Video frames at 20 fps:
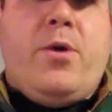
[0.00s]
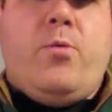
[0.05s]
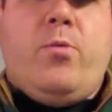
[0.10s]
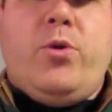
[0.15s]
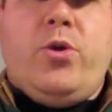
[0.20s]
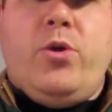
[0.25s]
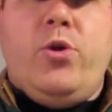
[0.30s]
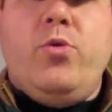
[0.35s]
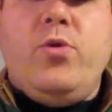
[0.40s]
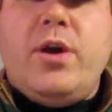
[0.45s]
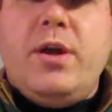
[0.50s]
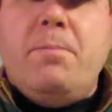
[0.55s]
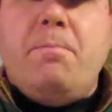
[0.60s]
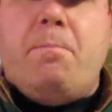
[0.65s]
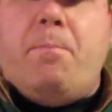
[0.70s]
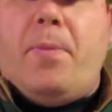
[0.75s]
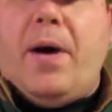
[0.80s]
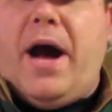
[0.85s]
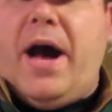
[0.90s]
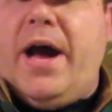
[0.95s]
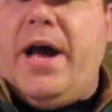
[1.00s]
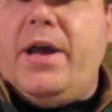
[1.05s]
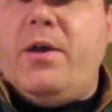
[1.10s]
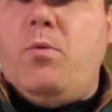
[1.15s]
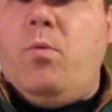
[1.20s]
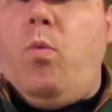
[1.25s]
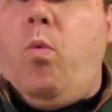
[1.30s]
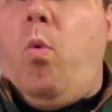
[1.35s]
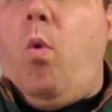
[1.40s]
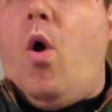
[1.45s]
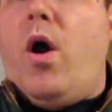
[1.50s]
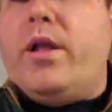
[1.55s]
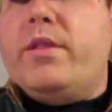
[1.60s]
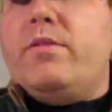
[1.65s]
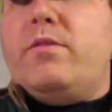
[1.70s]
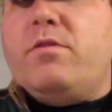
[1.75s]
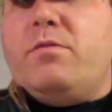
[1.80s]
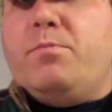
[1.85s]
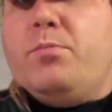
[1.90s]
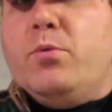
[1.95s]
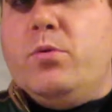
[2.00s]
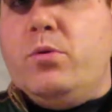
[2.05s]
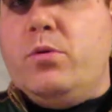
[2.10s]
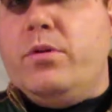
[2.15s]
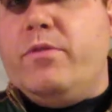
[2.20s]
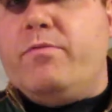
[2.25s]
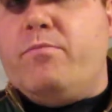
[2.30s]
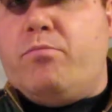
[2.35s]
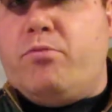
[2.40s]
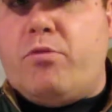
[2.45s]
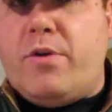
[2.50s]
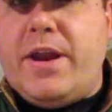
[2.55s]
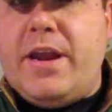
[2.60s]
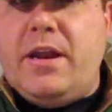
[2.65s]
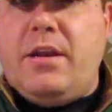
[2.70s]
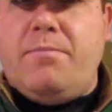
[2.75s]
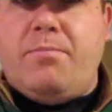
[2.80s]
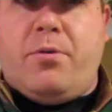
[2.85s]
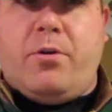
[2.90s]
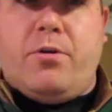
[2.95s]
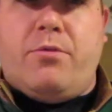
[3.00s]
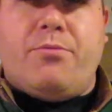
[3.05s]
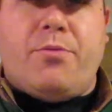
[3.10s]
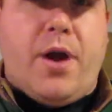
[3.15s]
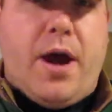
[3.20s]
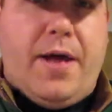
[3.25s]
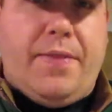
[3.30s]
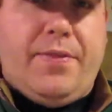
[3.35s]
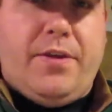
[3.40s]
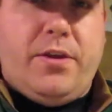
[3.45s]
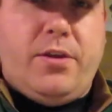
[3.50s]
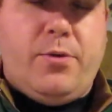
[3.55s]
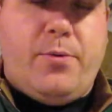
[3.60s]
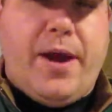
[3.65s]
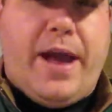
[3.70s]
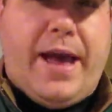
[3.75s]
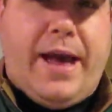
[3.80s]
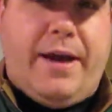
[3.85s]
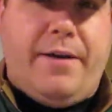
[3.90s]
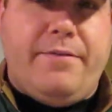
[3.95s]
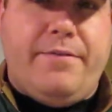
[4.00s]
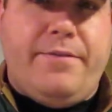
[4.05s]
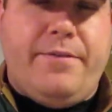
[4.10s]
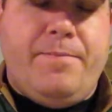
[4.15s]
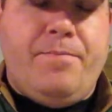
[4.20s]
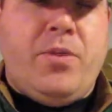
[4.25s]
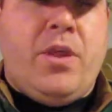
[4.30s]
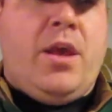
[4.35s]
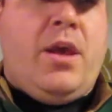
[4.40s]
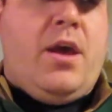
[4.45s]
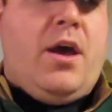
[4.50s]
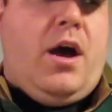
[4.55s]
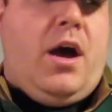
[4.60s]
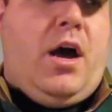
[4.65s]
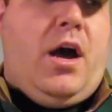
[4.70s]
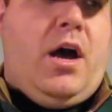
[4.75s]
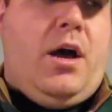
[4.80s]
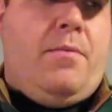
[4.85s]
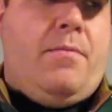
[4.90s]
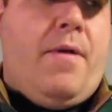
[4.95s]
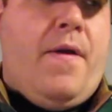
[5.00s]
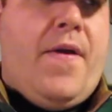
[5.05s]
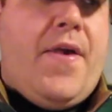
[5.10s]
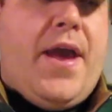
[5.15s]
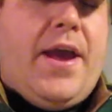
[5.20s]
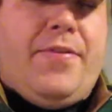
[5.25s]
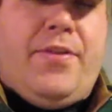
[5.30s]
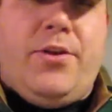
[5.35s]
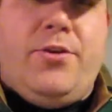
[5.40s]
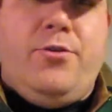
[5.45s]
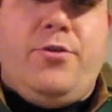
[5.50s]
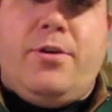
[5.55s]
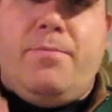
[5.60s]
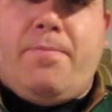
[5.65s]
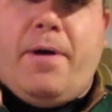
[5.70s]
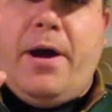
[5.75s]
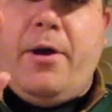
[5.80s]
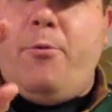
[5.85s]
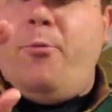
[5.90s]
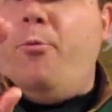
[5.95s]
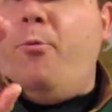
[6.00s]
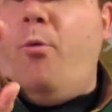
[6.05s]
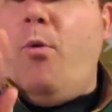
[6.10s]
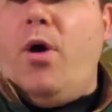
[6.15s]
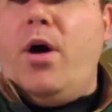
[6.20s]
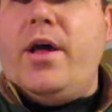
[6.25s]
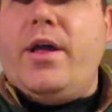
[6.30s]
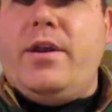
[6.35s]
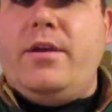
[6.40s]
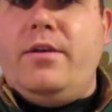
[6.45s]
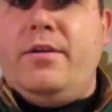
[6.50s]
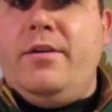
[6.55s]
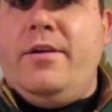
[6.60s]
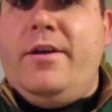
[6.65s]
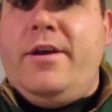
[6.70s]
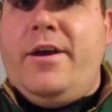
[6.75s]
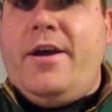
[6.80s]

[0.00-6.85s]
You can buy one spool of braid per rod that you have, and then you could buy one